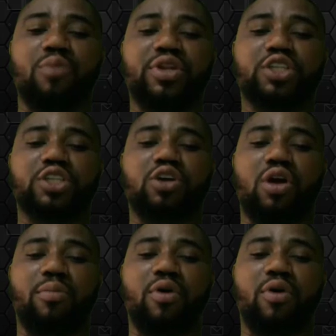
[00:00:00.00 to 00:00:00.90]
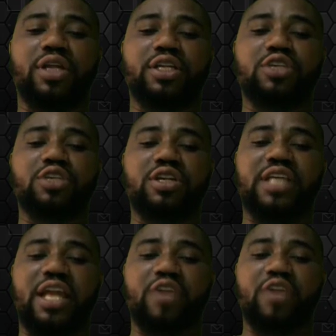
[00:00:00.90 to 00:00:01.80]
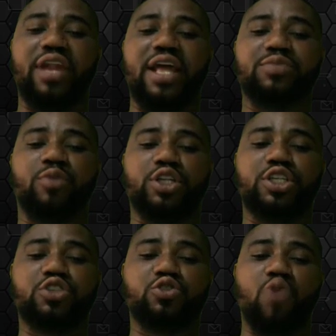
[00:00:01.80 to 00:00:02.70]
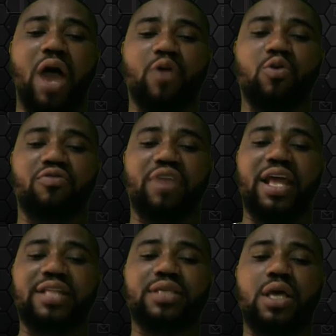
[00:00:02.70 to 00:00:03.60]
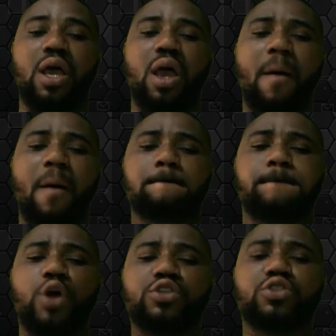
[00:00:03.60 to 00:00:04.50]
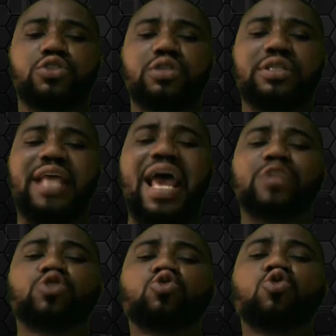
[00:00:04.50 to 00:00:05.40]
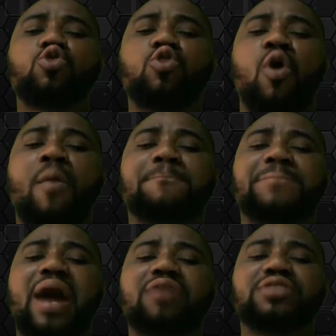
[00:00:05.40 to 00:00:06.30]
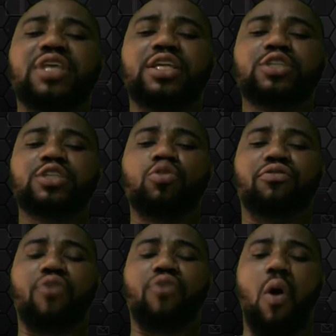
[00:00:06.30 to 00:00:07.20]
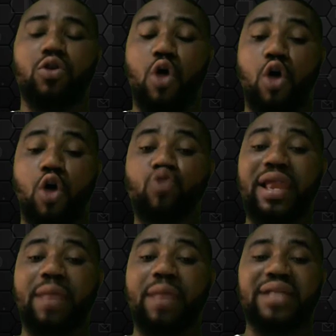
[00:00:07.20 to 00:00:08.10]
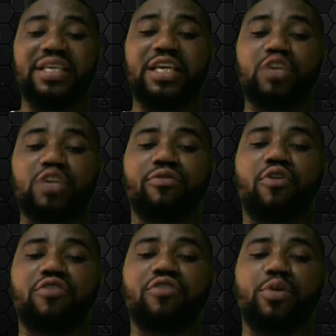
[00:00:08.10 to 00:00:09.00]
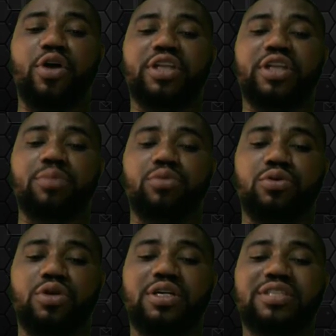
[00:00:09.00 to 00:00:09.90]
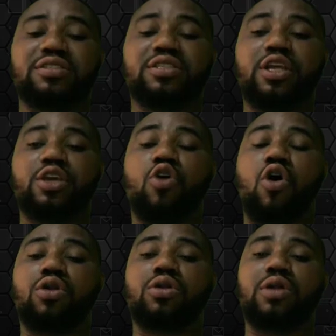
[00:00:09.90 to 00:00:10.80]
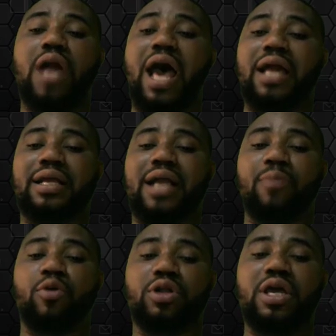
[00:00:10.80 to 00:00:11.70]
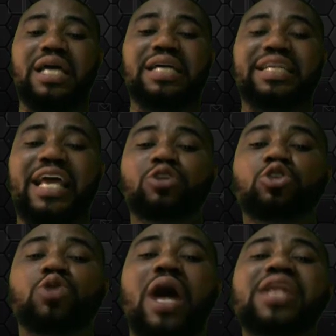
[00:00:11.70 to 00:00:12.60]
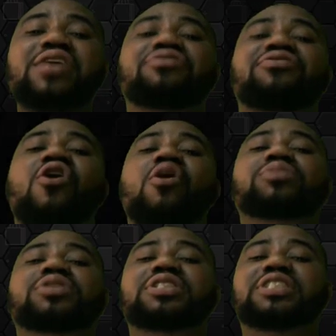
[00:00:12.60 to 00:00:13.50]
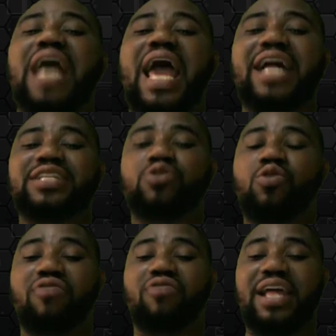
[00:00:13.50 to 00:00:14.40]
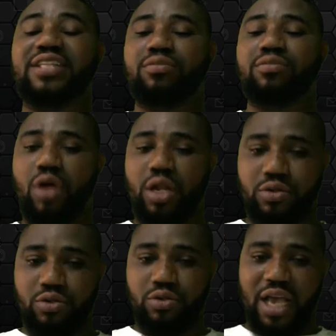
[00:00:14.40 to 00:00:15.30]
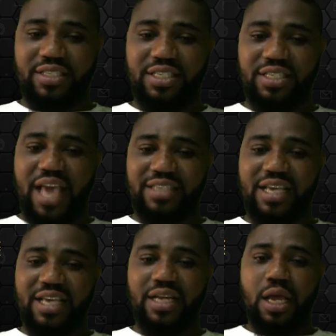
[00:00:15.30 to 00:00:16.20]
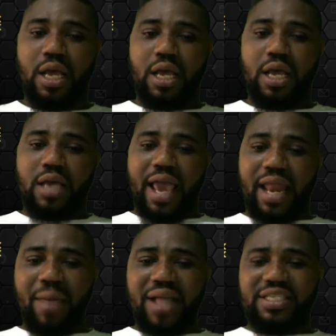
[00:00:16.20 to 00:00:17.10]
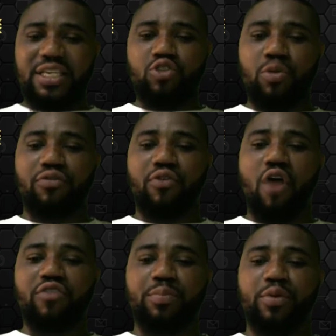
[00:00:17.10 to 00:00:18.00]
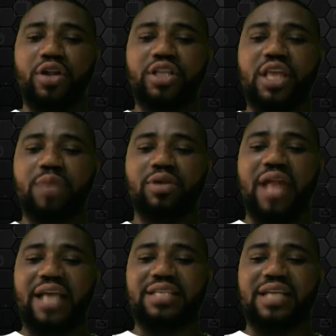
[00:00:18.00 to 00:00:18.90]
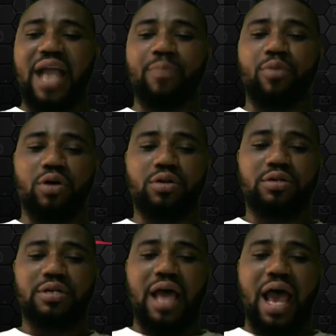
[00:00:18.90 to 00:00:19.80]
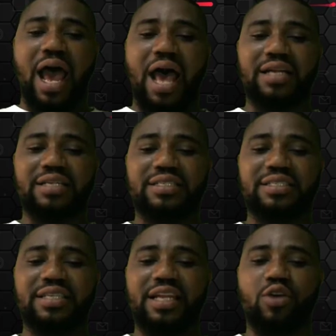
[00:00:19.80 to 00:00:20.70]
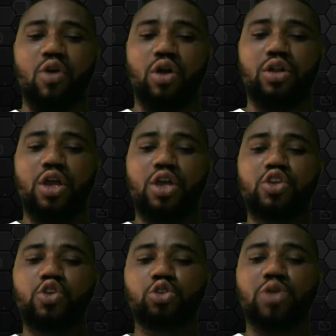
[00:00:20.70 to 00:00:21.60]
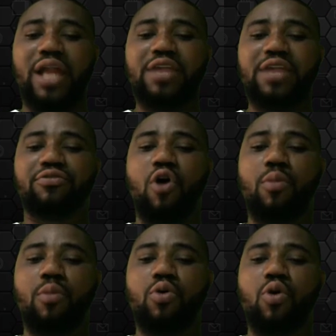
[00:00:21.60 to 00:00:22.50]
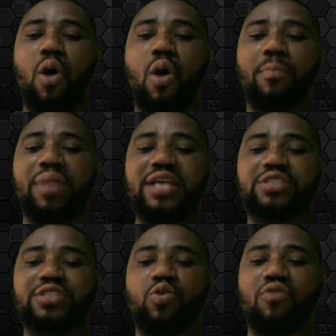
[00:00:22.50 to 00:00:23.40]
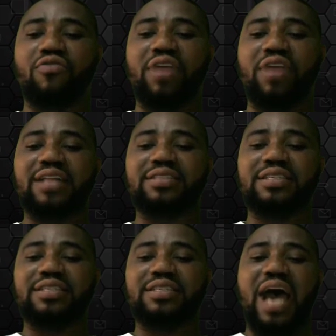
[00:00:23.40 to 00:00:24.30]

combination or bonding. This one is electrovalent, but these two are covalent. But there are two compounds in group 4, or two elements in group 4 of the periodic table, silicon and carbon. They usually form giant covalent molecules. You can see here I said elements in group 4 of the periodic table like carbon and silicon usually form complex covalent